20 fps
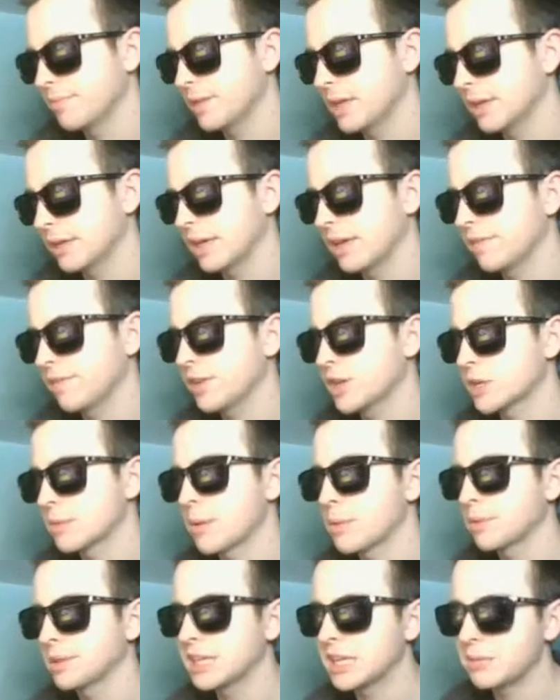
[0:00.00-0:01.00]
Okay,
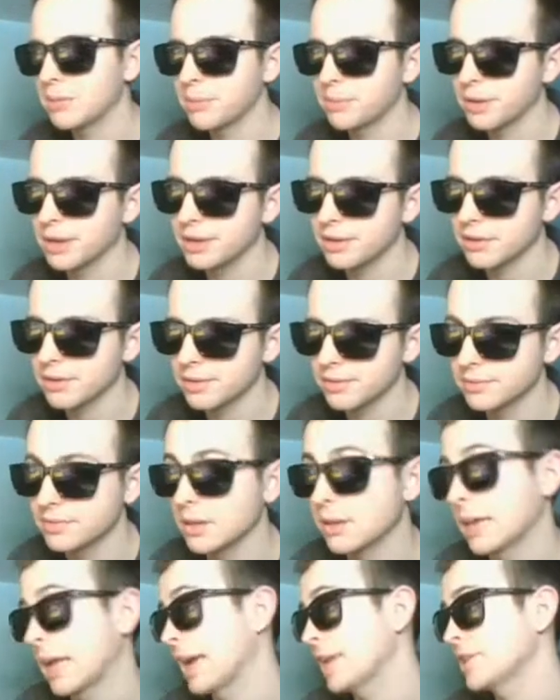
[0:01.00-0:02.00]
Fisherman will need to be played here.
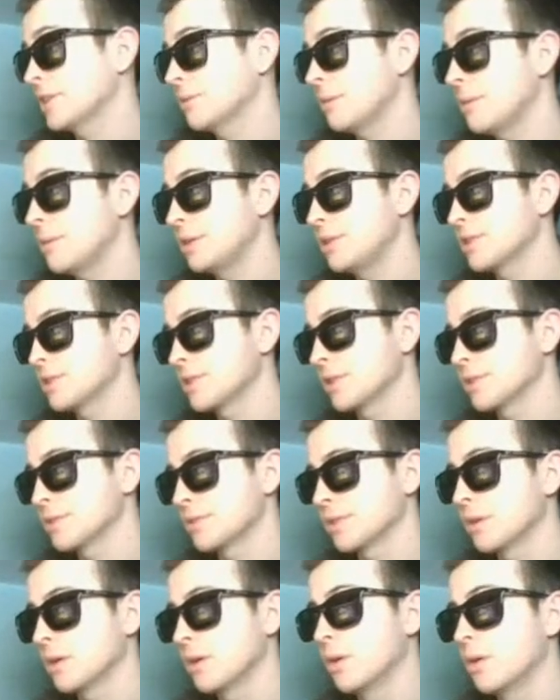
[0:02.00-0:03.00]
Okay, actually, maybe he just goes
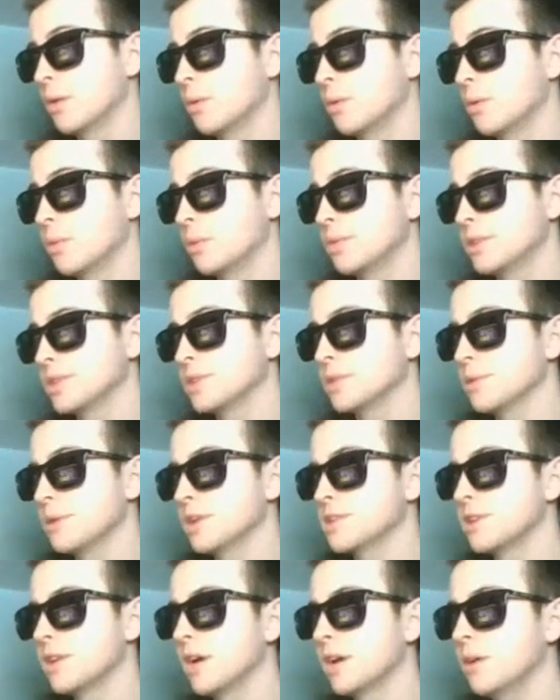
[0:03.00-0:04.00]
for O. Does
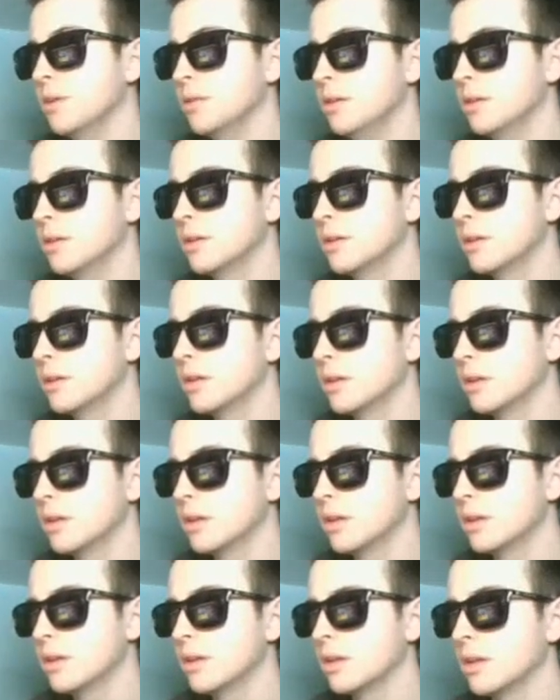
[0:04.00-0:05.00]
Lucas know?
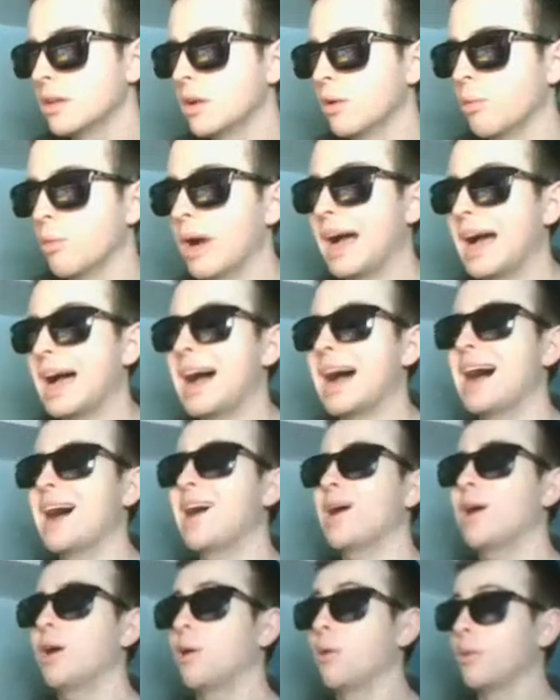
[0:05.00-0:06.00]

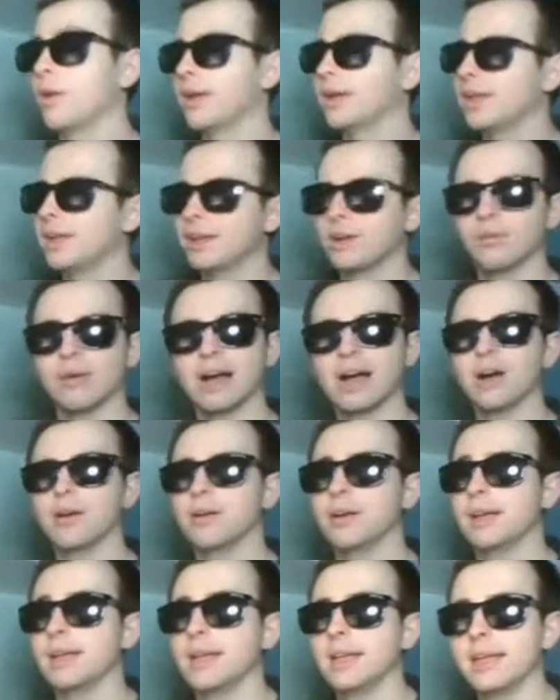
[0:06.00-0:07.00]
Wow.
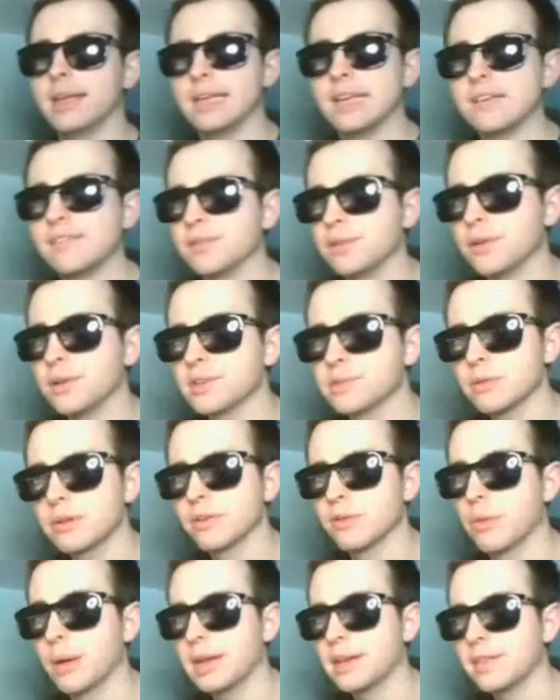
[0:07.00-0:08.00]
Wow. If Lucas would
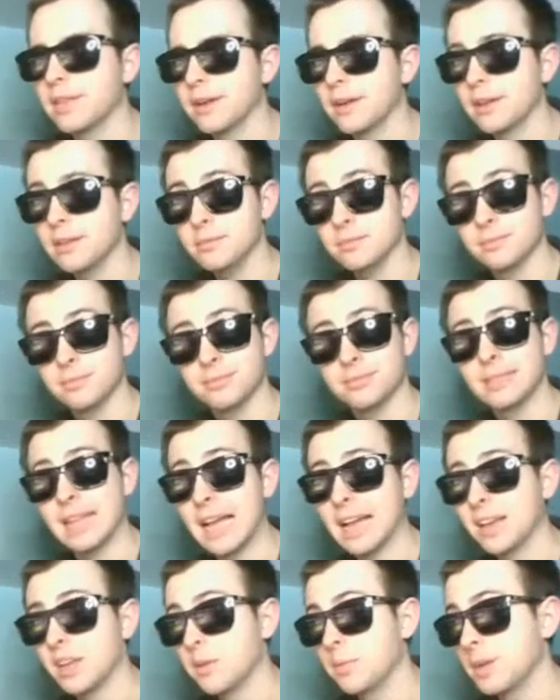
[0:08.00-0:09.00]
have Quaked there,
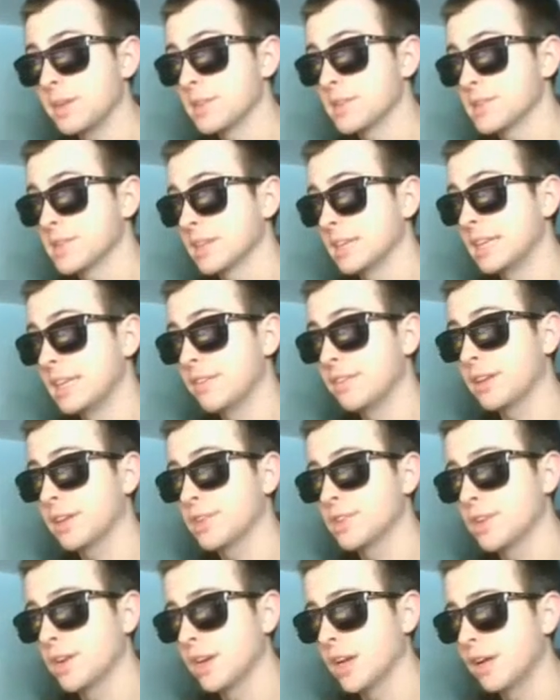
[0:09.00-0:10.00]
that could have been a
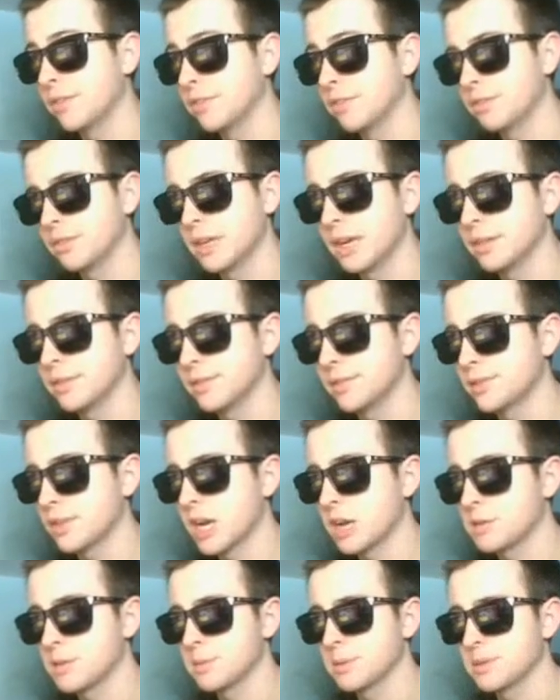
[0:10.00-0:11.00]
significant chunk off of
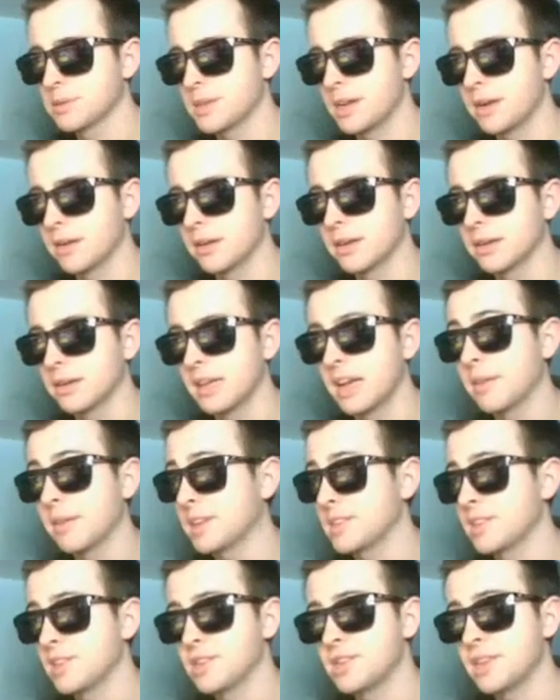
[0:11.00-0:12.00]
Droxpiel's tower. I
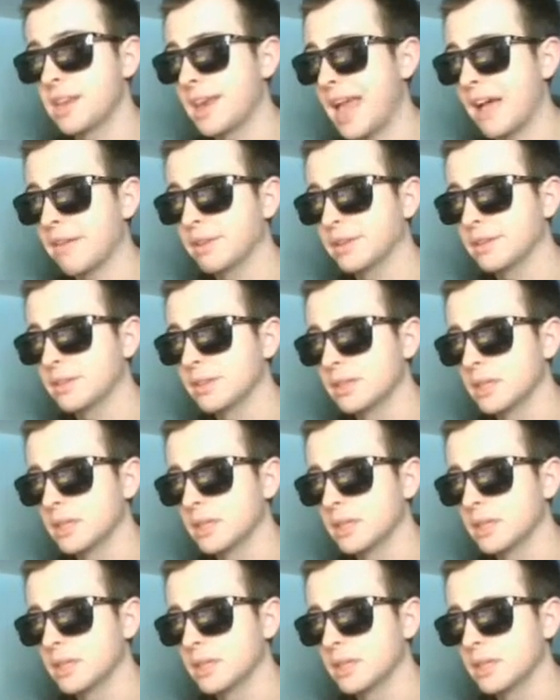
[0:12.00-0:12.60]
guess he just didn't have it.